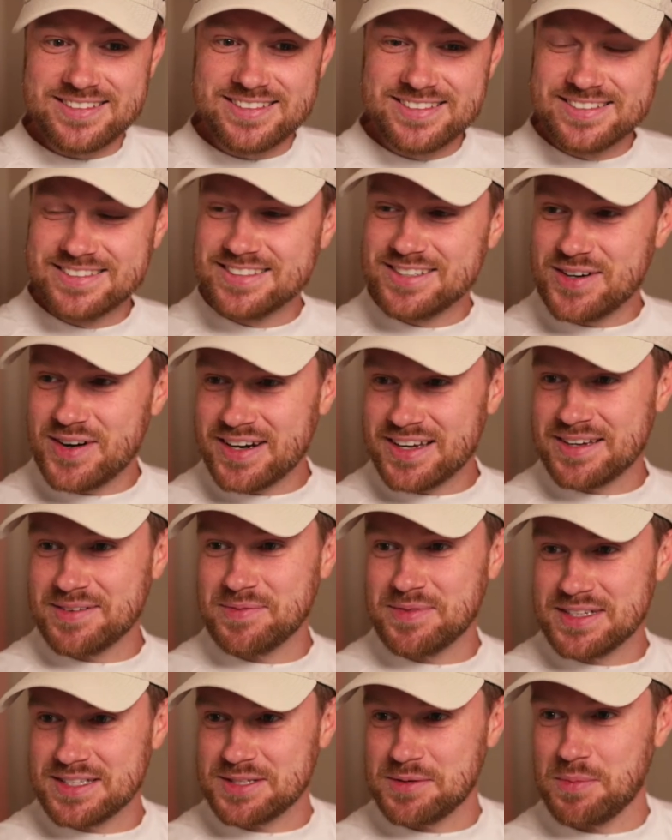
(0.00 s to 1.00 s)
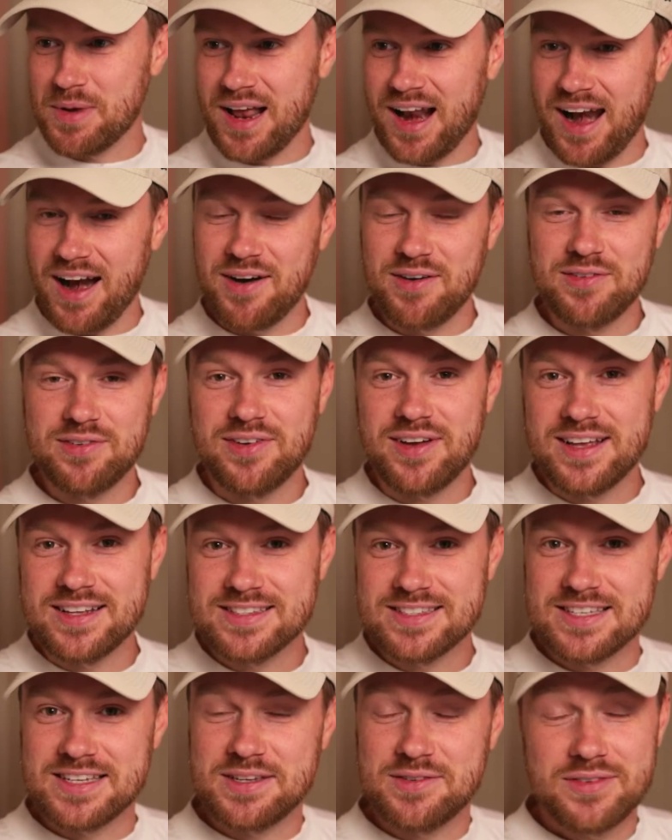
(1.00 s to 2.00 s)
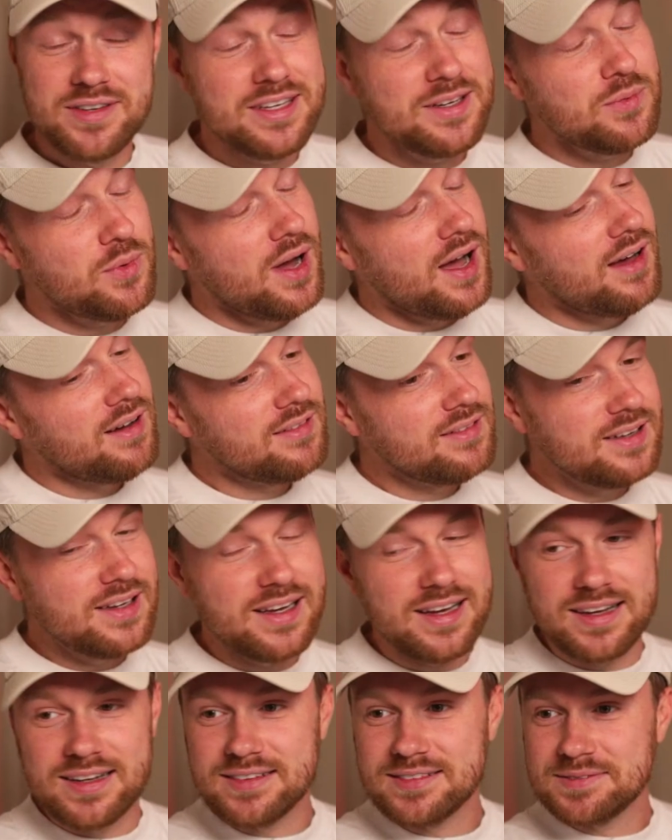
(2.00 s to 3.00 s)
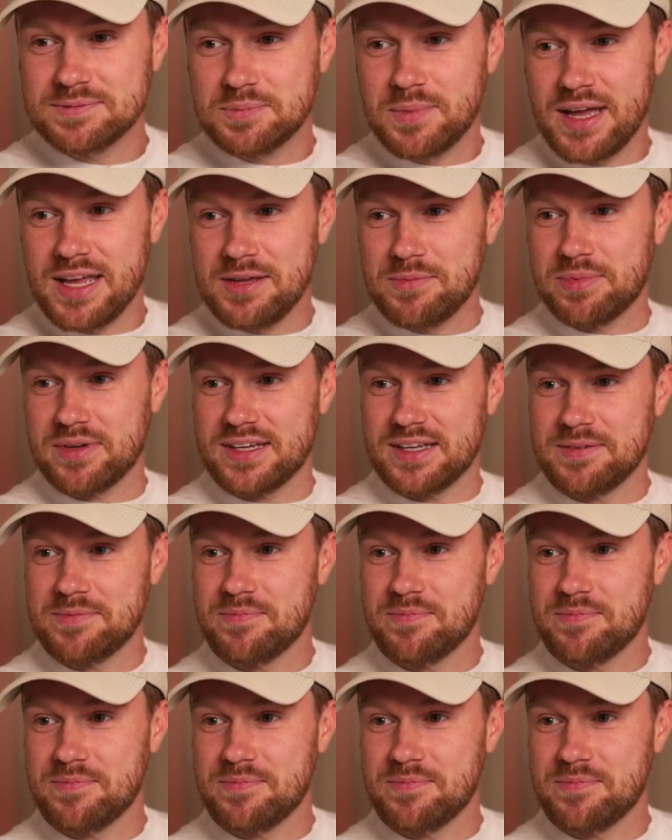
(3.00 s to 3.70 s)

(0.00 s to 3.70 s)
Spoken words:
Mr. McLaren Fan TV? Well, look, maybe.